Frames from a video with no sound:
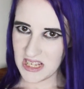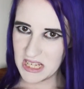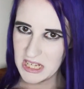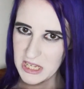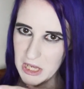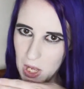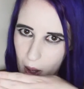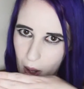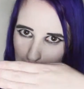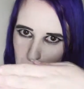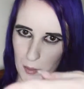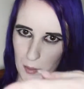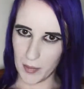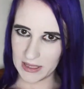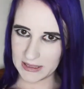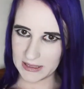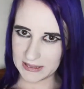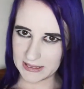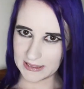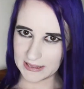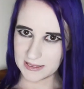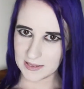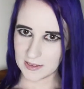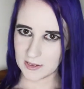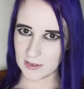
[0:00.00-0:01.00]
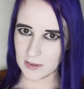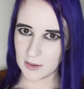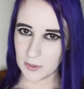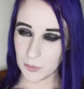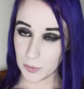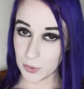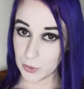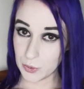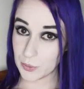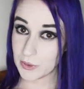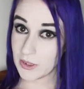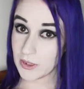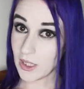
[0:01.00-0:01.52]
a couple months,
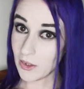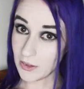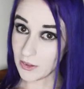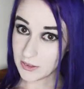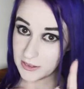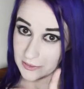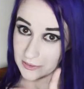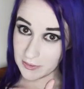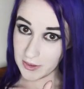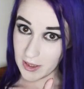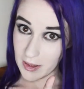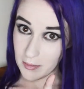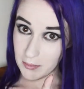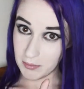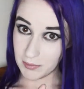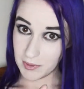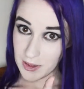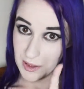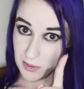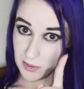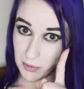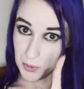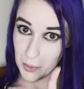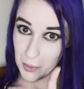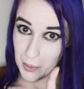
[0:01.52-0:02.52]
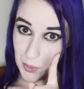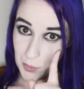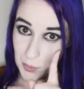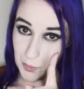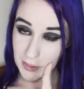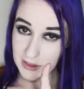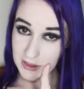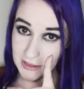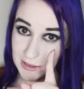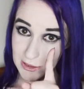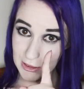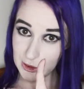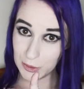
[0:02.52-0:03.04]
which was also dumb. If you are
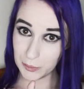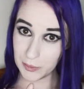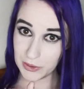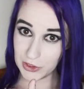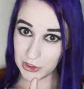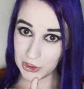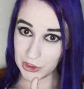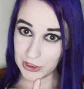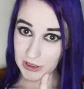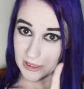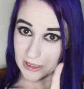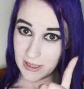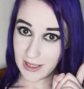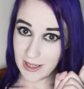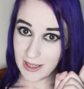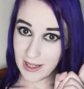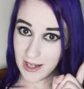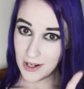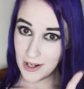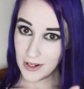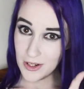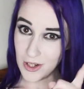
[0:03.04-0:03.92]
going to switch hair